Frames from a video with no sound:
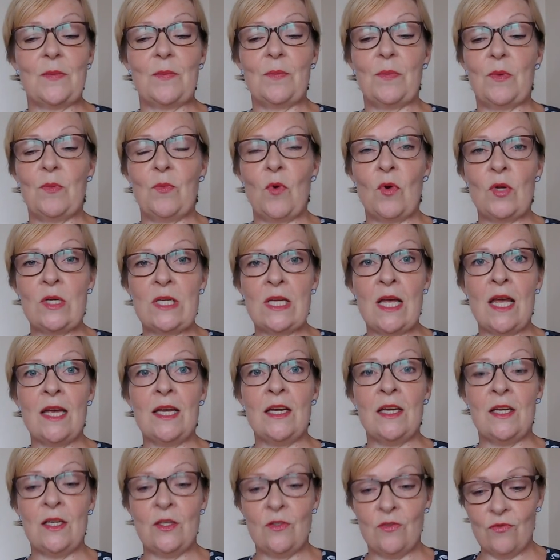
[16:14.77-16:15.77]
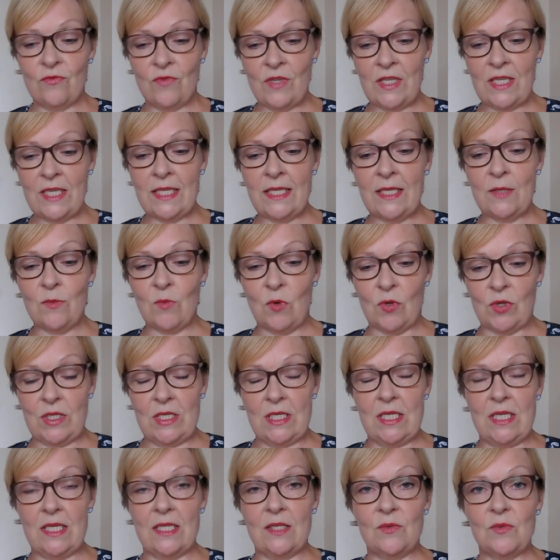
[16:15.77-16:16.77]
But what I had really
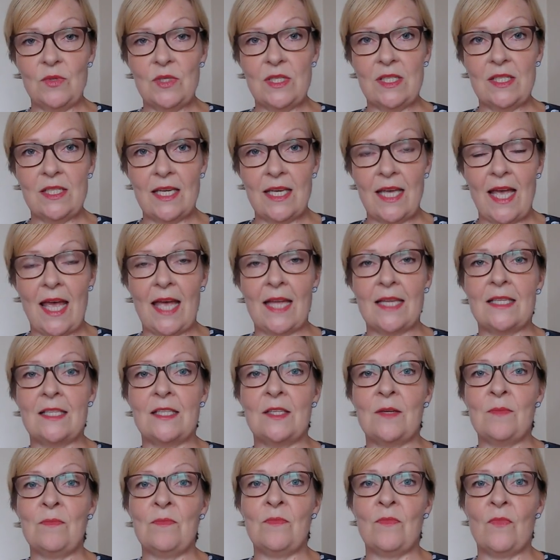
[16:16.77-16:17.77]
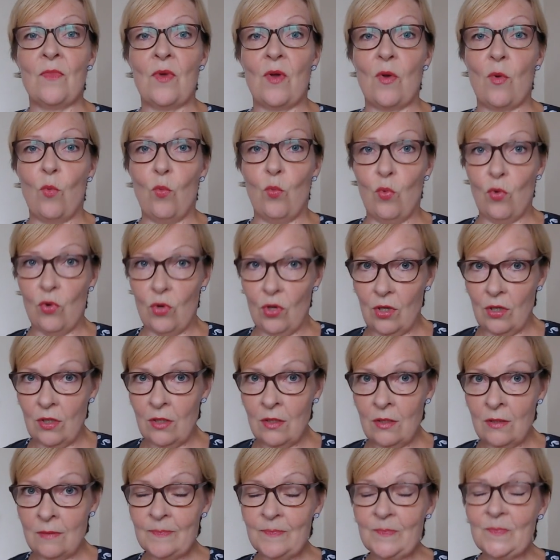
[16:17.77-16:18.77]
wanted was to get some wool